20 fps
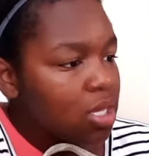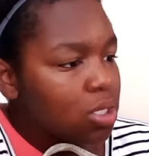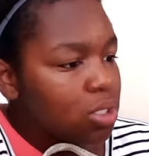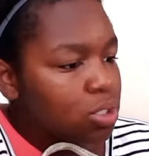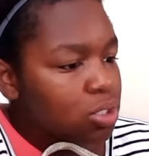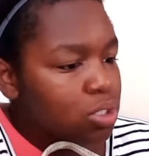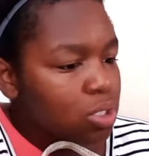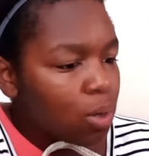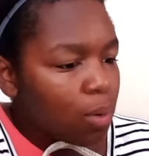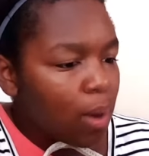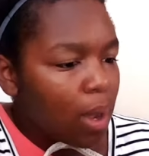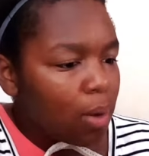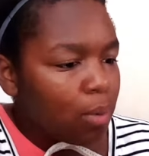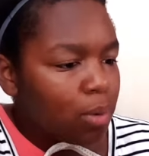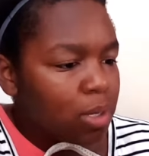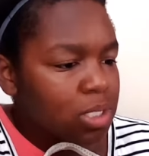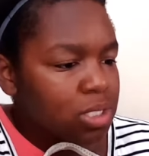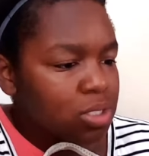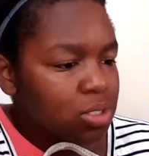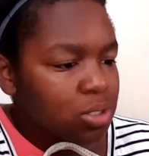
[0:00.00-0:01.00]
so I
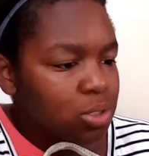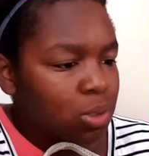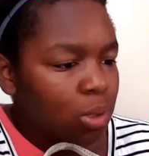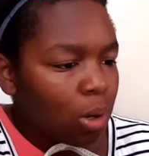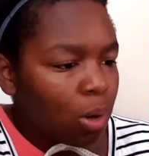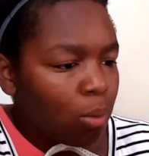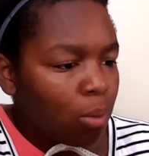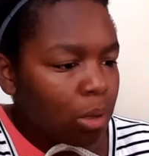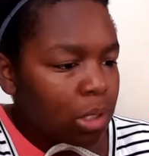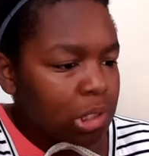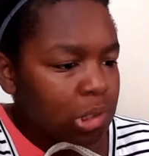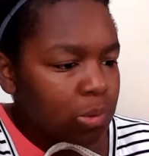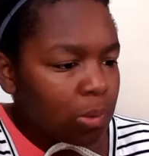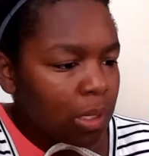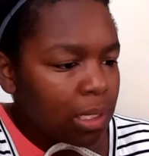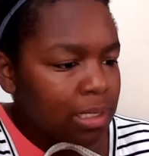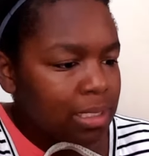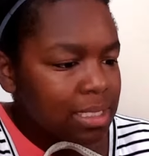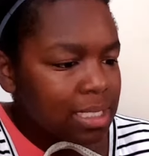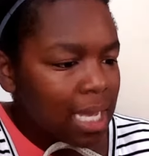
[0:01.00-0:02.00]
wasn't sure which
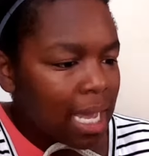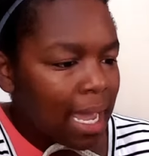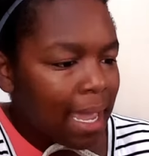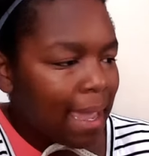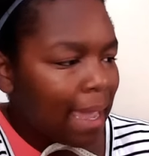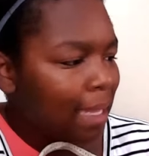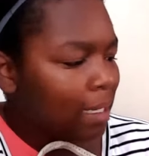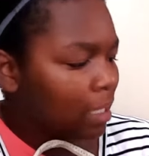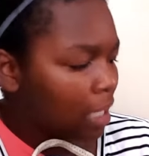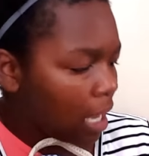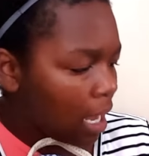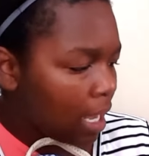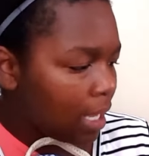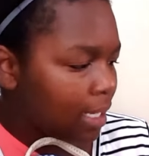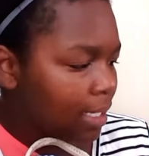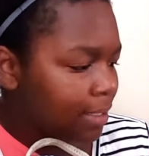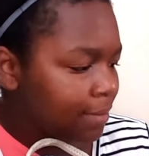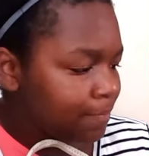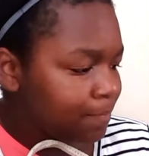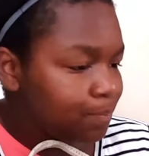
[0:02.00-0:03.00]
ones I had
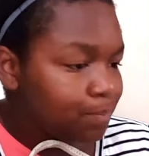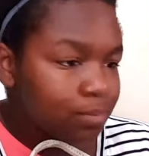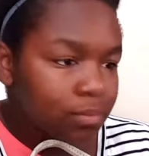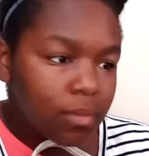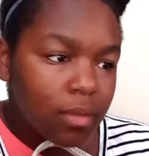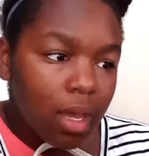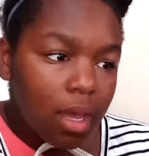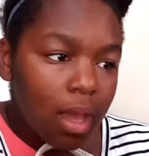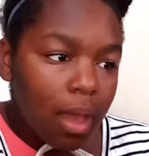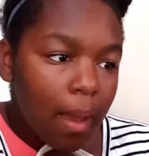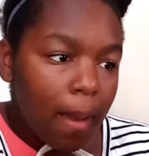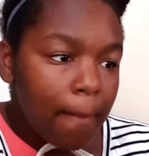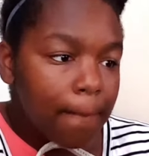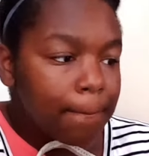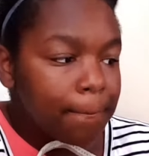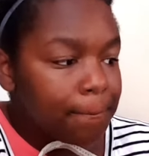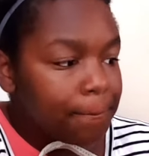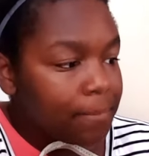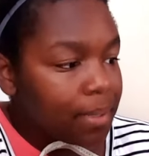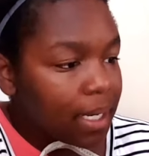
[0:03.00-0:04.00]
gotten,
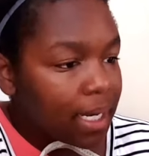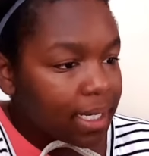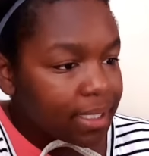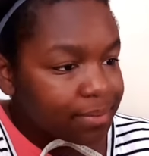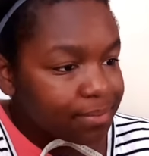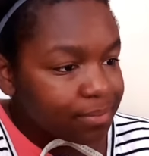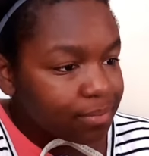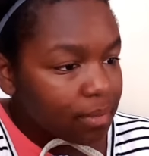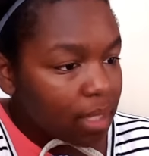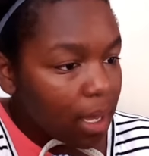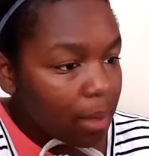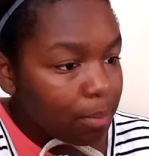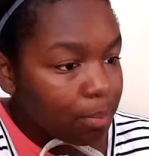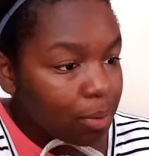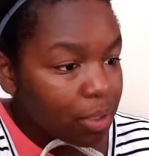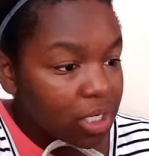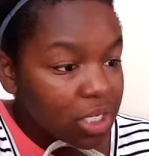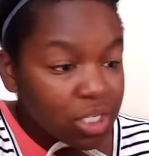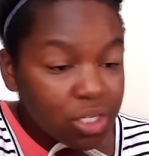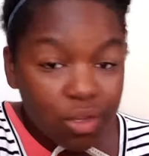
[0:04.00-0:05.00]
but I'm
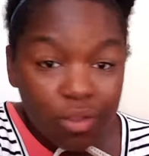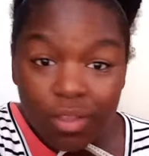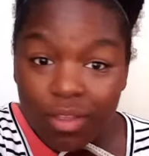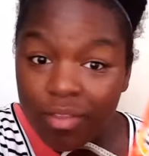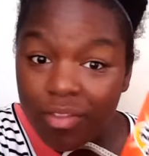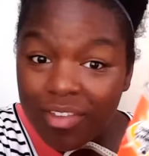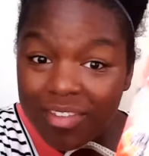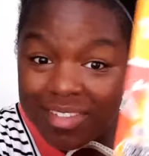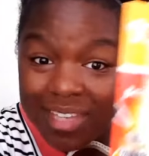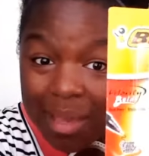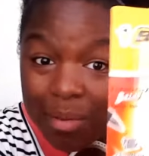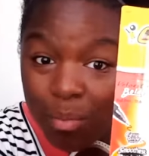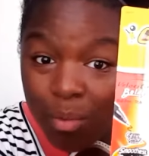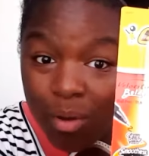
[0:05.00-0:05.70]
pretty sure they're the same